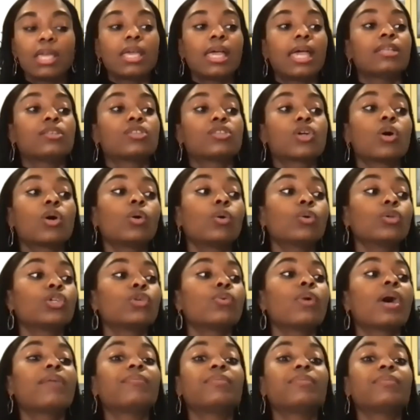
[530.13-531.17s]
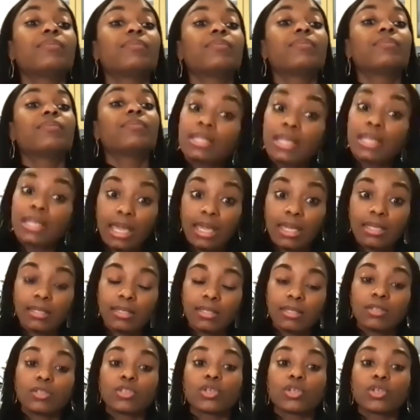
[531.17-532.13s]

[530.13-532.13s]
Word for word: and told you have 90 days